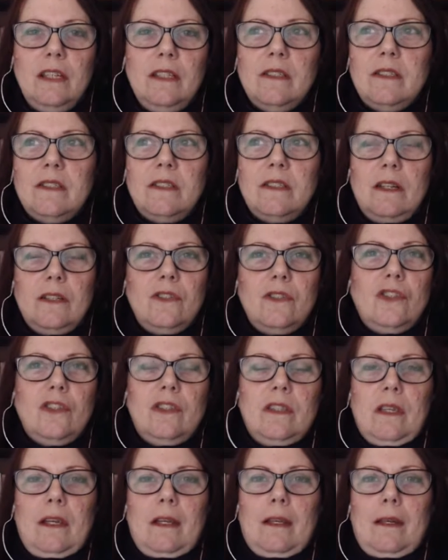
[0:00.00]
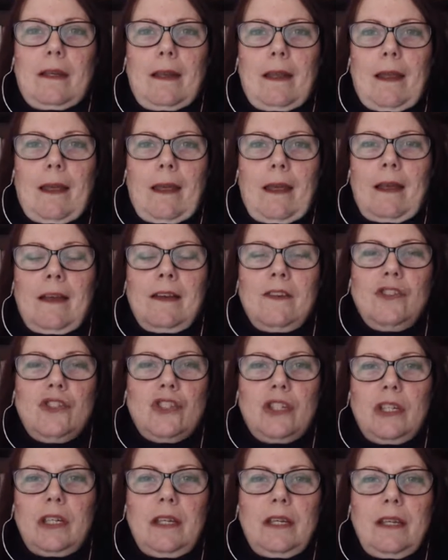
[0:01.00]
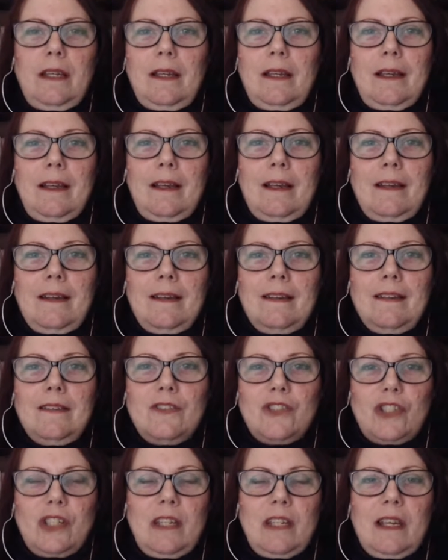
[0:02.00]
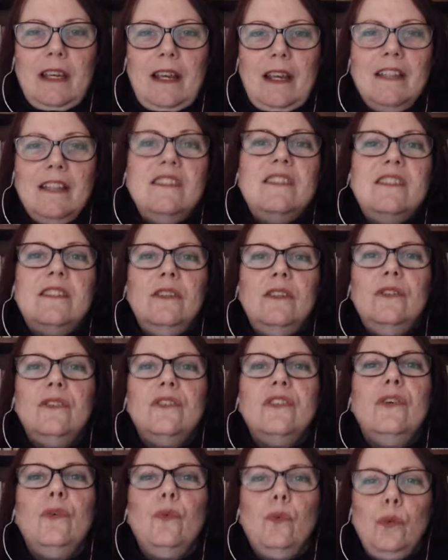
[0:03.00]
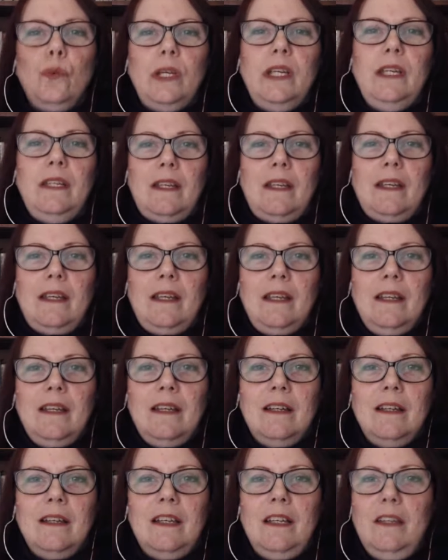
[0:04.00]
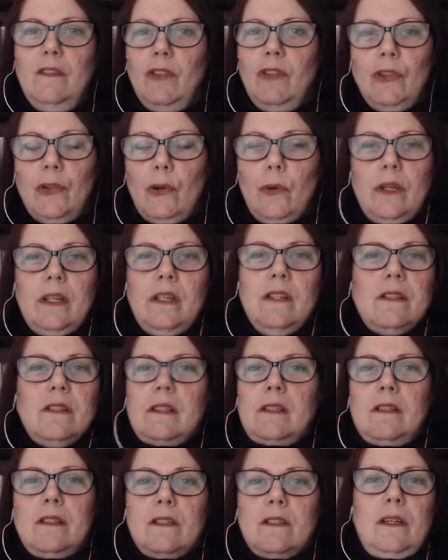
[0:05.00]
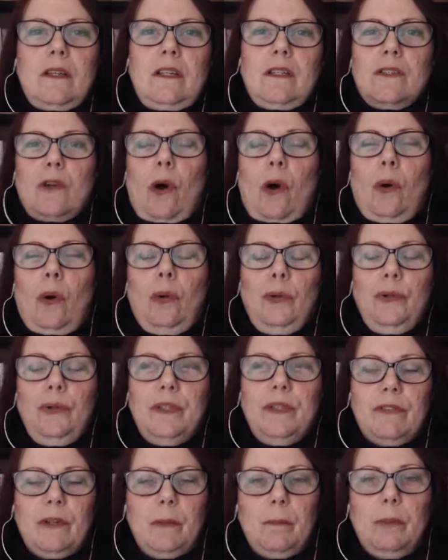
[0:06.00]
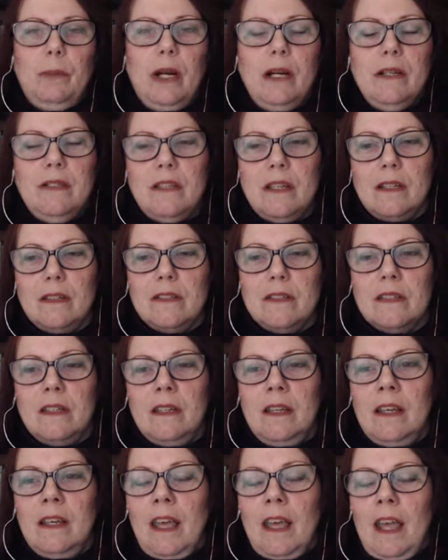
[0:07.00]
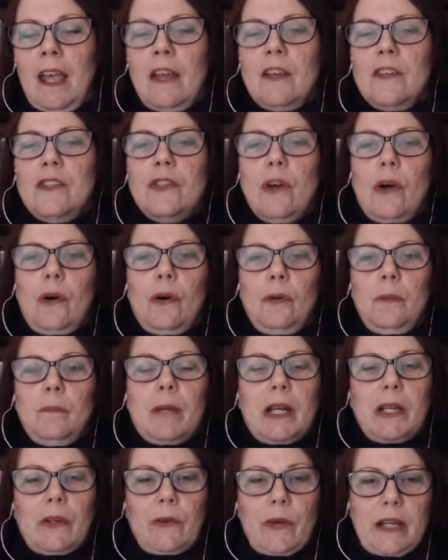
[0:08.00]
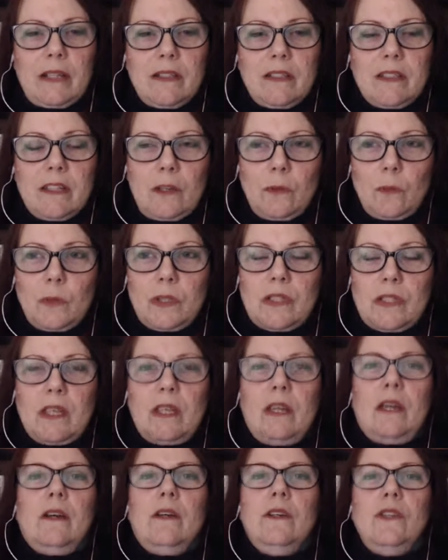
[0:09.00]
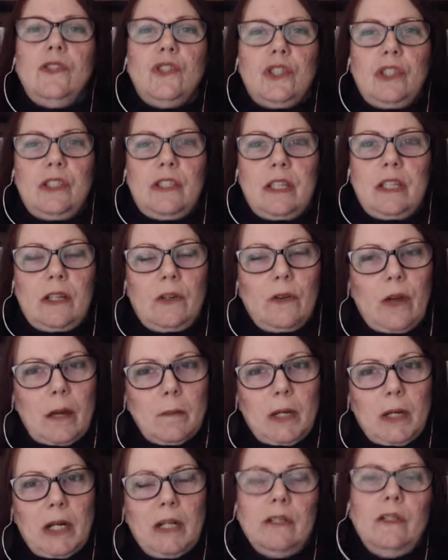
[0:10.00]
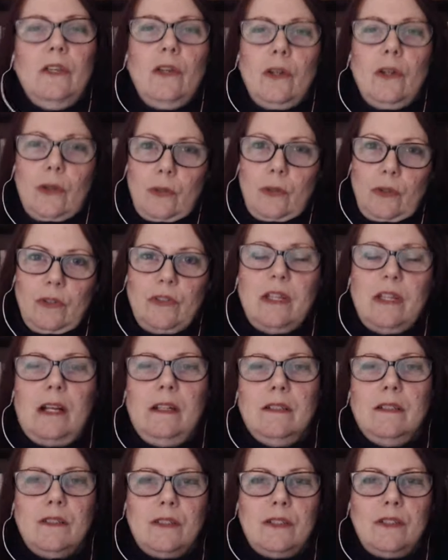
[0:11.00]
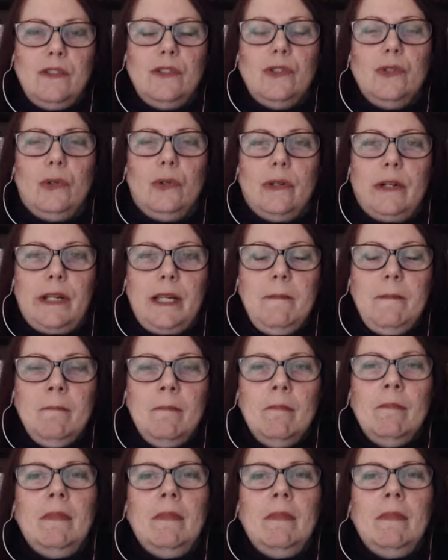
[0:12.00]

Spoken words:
is such that she considers it reading, even though it isn't. It's a whole different process. So my grandson was here, and she said, "Grandma, tell us the story."